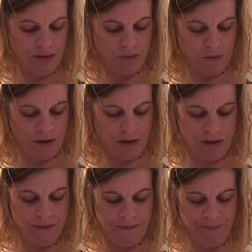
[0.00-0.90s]
1,
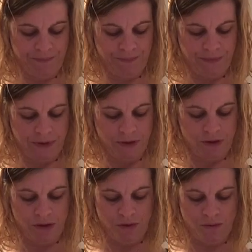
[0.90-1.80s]

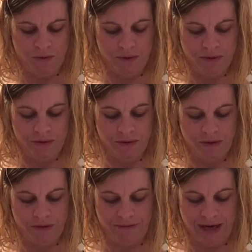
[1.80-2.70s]
2,
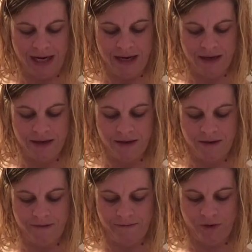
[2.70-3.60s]
3,
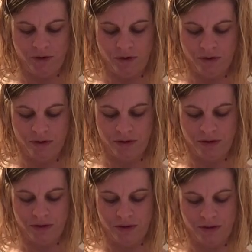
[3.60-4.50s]
4.
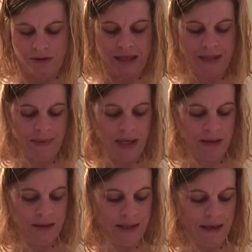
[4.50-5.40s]
There's my
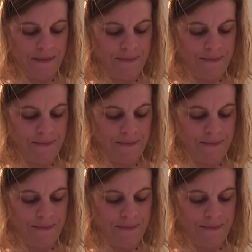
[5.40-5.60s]
answer.